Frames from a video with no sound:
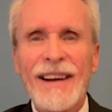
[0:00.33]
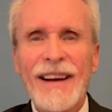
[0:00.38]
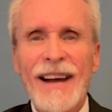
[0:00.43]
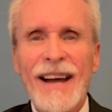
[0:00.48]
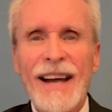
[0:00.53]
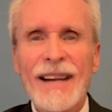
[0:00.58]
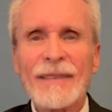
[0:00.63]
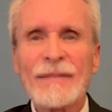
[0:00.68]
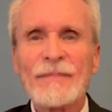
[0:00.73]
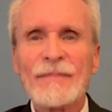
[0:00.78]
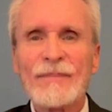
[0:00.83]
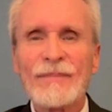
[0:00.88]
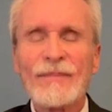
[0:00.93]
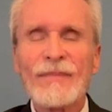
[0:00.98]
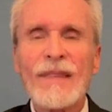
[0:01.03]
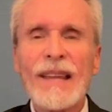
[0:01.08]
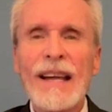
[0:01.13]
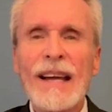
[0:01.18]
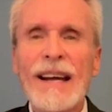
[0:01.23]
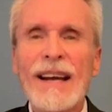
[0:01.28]
Hi,
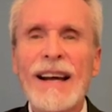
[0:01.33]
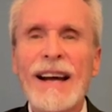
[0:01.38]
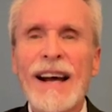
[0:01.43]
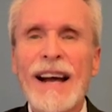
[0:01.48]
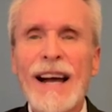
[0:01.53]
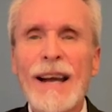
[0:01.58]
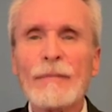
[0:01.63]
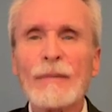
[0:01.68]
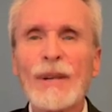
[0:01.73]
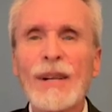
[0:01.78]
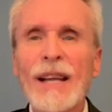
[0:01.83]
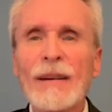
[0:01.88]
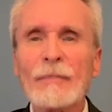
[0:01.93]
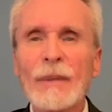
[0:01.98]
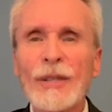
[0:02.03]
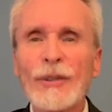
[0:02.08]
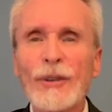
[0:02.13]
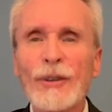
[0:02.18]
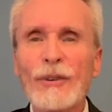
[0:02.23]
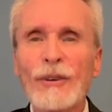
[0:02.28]
I'm Glenn
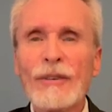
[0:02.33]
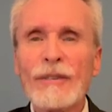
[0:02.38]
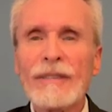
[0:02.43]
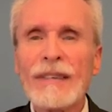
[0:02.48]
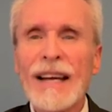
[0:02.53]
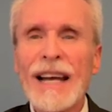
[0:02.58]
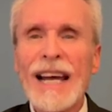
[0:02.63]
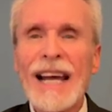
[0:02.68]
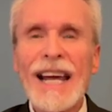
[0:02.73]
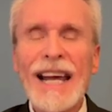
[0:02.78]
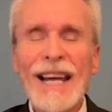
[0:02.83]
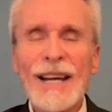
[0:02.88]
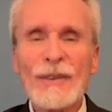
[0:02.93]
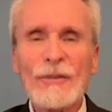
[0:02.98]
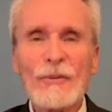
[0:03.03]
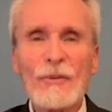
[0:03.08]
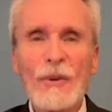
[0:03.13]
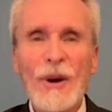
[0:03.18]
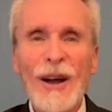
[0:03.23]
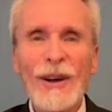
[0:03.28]
McDougal,
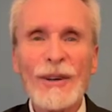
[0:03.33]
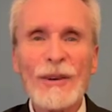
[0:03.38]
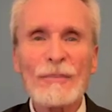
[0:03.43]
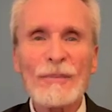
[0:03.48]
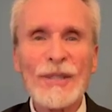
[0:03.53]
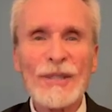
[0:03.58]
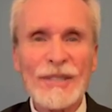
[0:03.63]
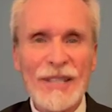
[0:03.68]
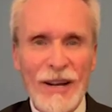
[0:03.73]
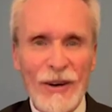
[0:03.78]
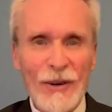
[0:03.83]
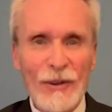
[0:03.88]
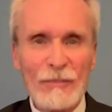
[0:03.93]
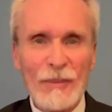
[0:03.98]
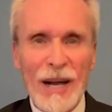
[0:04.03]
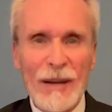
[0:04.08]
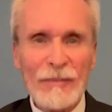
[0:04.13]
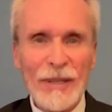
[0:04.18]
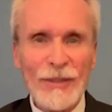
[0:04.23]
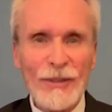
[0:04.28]
and welcome to Tarot
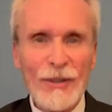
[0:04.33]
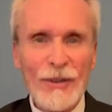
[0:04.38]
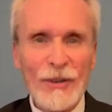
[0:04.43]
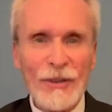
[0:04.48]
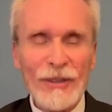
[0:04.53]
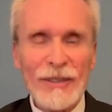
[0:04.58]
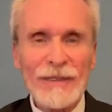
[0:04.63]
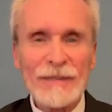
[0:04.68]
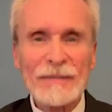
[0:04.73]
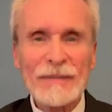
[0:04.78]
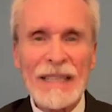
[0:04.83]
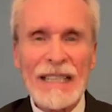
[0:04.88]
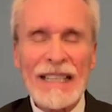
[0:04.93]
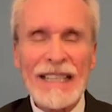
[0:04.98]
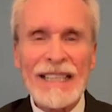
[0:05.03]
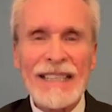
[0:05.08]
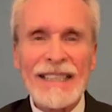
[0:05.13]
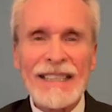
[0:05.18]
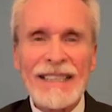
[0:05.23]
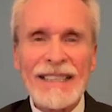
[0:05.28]
by McDougal.
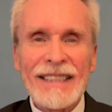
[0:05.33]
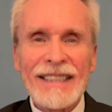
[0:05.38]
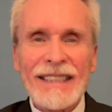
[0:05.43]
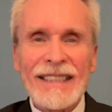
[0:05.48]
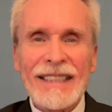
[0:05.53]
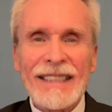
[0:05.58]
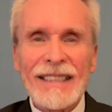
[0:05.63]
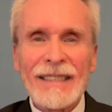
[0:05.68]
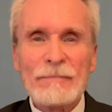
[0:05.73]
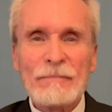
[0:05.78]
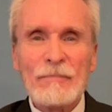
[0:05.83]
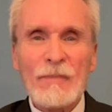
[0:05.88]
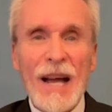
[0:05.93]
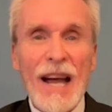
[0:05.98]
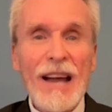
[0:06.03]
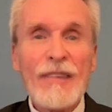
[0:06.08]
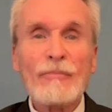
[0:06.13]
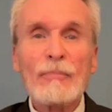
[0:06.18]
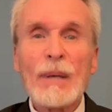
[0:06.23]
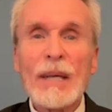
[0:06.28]

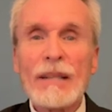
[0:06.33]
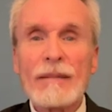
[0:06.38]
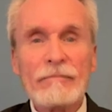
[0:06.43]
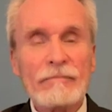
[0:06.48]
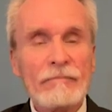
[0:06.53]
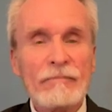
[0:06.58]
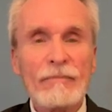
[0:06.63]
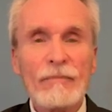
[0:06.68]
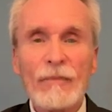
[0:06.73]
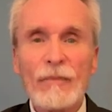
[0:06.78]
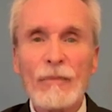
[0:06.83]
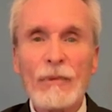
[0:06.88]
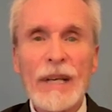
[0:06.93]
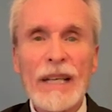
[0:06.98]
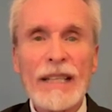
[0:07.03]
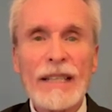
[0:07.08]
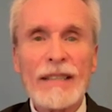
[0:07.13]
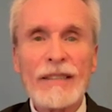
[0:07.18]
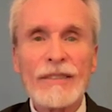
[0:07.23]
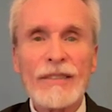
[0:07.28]
I've been
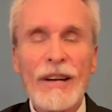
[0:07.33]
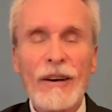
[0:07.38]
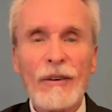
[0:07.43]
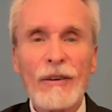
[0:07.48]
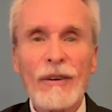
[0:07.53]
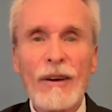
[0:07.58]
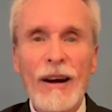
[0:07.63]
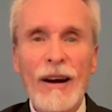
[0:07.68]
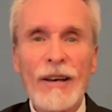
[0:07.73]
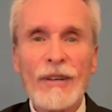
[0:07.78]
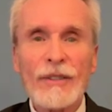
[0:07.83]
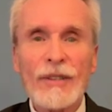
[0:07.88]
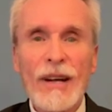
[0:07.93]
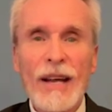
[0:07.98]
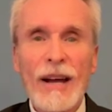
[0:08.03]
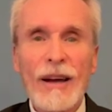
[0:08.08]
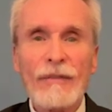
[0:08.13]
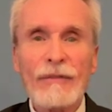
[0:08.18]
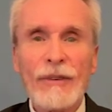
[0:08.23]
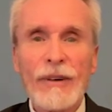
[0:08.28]
reading the tarot cards
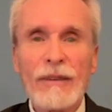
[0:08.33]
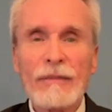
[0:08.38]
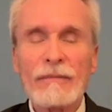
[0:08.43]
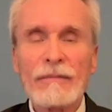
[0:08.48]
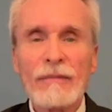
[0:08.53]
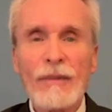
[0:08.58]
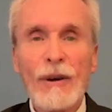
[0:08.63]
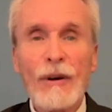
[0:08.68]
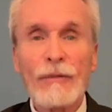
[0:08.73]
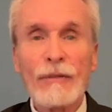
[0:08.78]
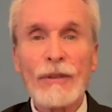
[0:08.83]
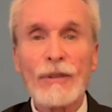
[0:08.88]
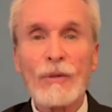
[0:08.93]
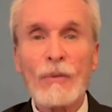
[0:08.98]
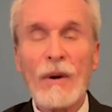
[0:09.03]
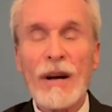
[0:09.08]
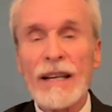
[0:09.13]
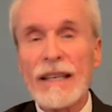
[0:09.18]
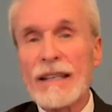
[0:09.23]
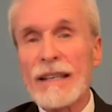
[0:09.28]
now for over
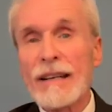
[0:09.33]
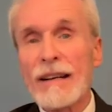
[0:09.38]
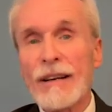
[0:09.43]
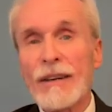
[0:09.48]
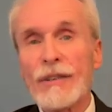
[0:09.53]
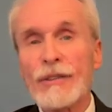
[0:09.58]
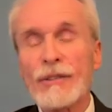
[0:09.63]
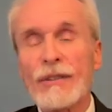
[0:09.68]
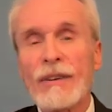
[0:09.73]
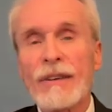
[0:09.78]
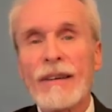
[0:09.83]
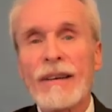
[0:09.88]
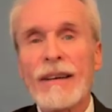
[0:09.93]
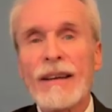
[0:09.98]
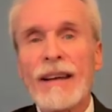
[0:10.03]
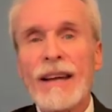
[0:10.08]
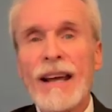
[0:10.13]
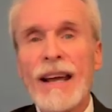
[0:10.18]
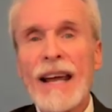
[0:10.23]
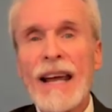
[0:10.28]
20 years,
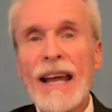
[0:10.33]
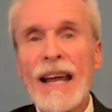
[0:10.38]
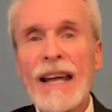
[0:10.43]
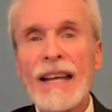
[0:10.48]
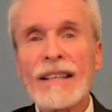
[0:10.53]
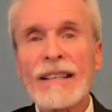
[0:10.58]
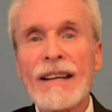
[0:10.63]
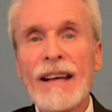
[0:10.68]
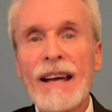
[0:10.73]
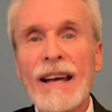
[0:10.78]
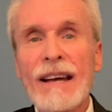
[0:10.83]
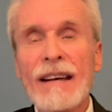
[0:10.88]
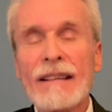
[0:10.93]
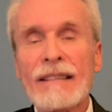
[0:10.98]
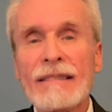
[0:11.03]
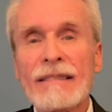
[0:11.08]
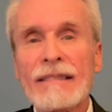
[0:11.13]
and